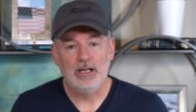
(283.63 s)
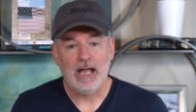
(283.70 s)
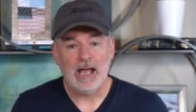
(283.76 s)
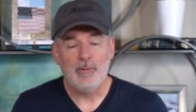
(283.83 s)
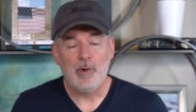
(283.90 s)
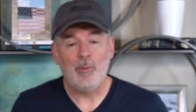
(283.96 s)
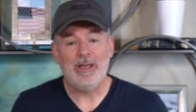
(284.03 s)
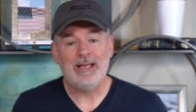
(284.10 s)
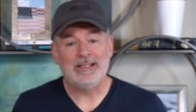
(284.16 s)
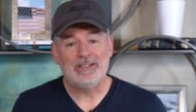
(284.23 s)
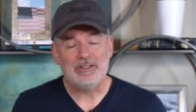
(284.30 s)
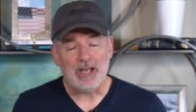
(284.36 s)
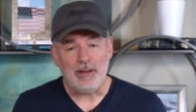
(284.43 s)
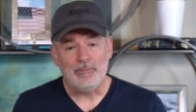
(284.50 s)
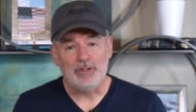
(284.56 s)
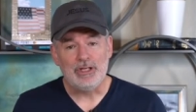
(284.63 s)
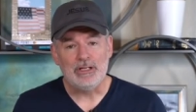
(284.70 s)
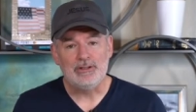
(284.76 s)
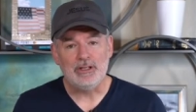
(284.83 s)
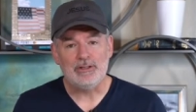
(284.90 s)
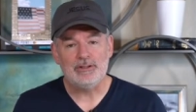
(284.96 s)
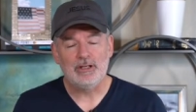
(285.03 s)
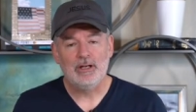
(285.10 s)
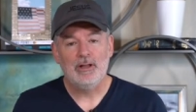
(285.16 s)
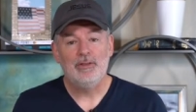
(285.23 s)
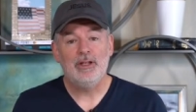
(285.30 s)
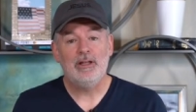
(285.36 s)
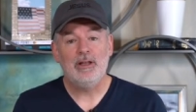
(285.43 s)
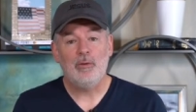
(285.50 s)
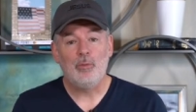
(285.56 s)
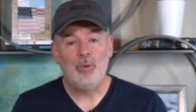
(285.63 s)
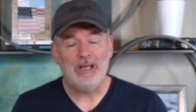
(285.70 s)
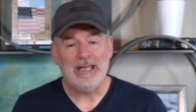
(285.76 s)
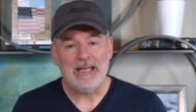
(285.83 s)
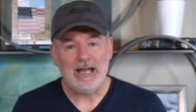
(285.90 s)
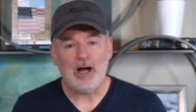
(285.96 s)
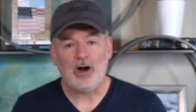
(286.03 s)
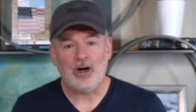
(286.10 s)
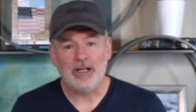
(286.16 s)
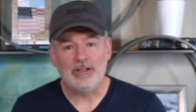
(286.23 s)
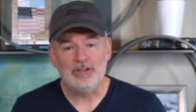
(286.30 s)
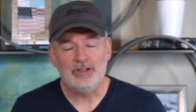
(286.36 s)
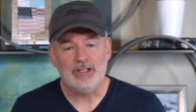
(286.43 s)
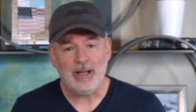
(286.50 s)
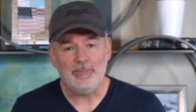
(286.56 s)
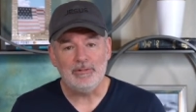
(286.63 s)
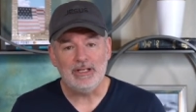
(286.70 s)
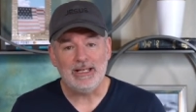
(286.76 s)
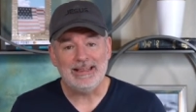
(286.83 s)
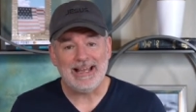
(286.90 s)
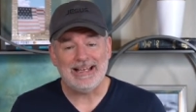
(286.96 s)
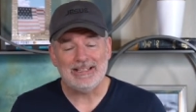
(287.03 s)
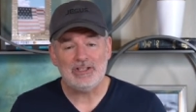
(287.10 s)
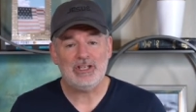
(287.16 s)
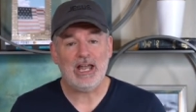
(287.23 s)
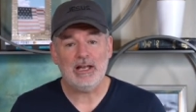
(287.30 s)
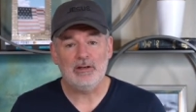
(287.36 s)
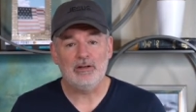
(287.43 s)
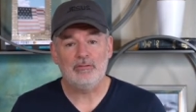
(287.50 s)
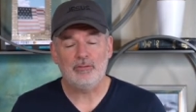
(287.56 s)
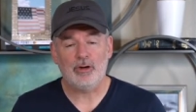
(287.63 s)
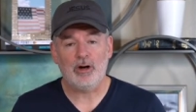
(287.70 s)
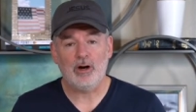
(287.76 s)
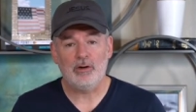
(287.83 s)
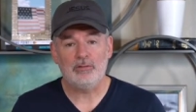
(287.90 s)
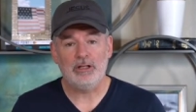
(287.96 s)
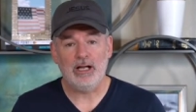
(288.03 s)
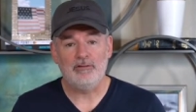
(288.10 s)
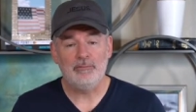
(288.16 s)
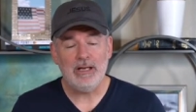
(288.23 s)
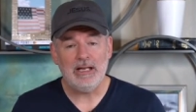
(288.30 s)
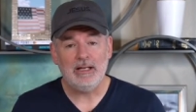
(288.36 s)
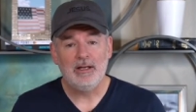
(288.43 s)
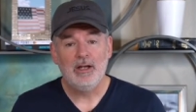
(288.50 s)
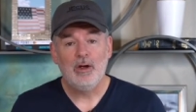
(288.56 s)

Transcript: And when we accept Jesus, then we are accepting that standard for our own life, meaning